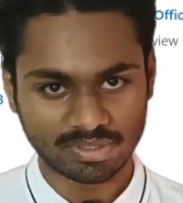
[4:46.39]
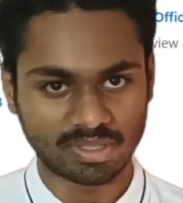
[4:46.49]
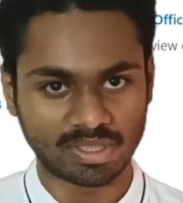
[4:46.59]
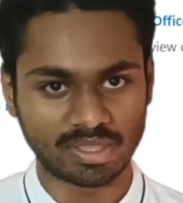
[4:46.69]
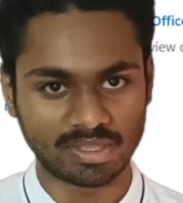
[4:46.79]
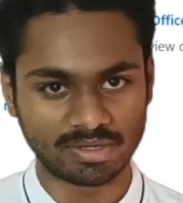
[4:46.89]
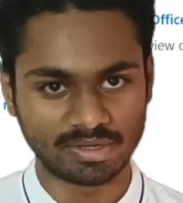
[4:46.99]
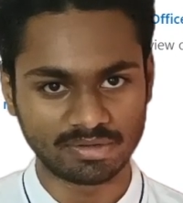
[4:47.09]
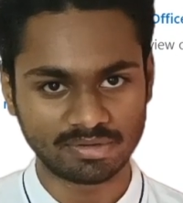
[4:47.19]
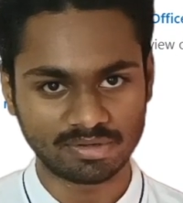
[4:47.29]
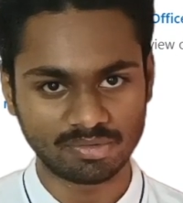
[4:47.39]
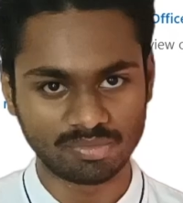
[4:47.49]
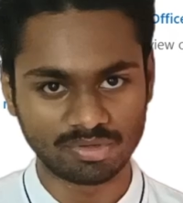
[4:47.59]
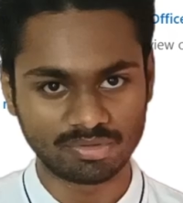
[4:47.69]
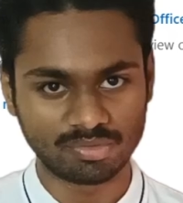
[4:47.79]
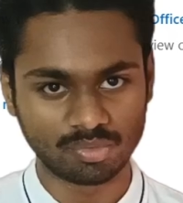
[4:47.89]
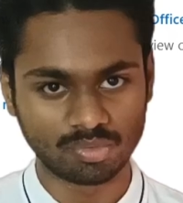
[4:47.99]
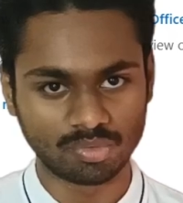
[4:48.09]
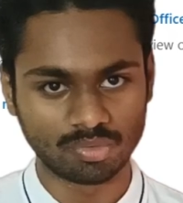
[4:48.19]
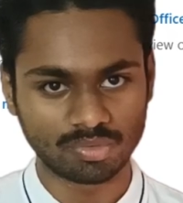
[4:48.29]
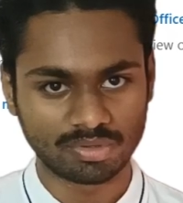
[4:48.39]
and then you need to